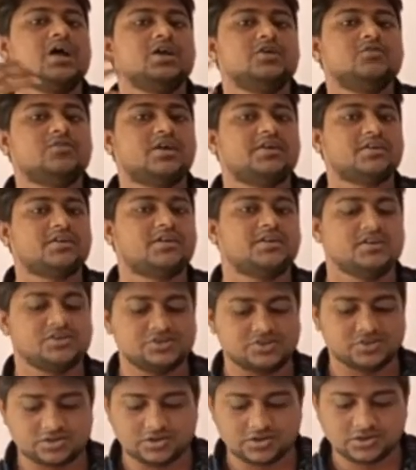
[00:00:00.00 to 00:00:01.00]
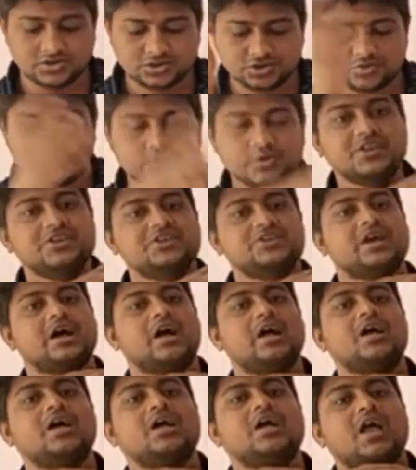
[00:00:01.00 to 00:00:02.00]
United Nations to
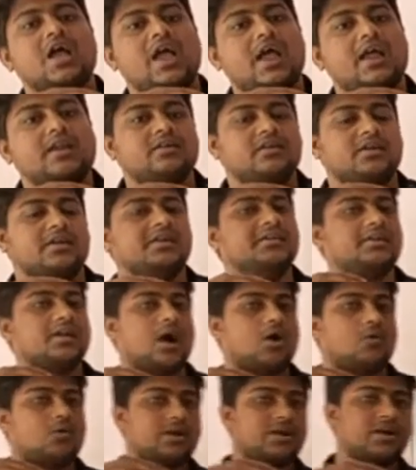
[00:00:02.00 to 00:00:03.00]
India, and in our